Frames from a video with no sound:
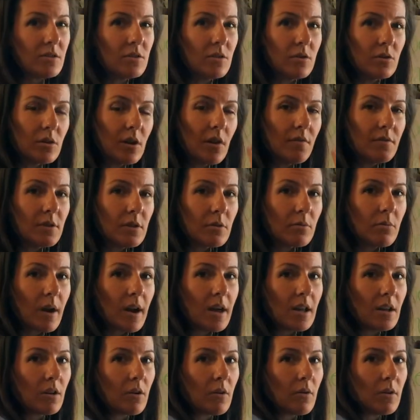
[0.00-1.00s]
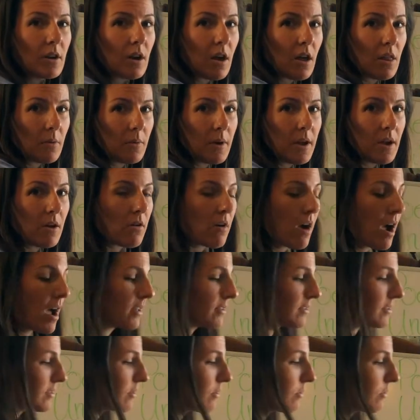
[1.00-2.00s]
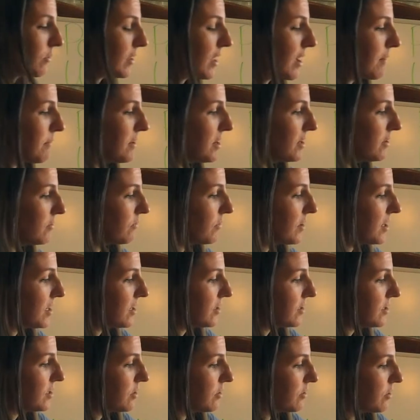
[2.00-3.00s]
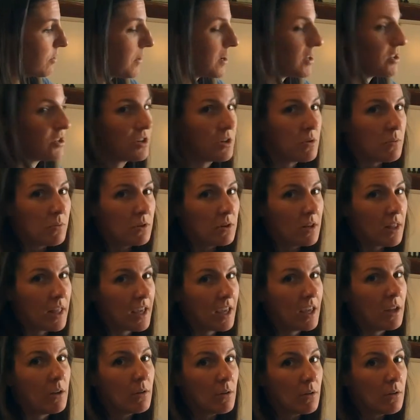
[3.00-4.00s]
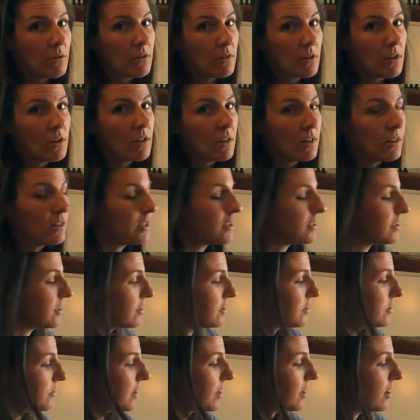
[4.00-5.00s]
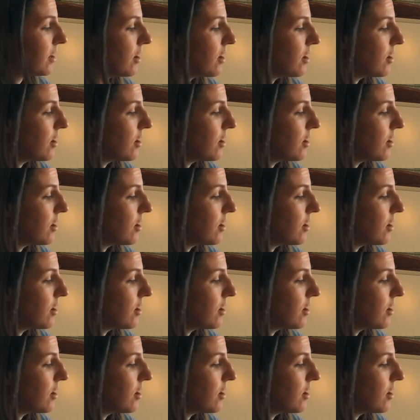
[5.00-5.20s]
So you don't have to write it going all the way across. So let me read it to you the way she would like you to listen to it.